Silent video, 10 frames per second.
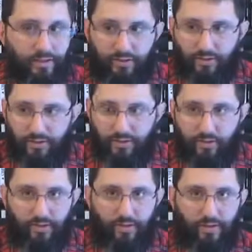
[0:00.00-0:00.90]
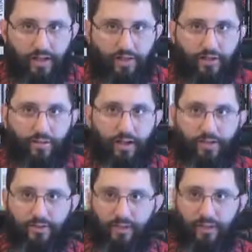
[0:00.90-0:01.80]
To just not just go
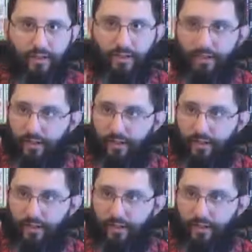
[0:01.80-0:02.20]
out and say,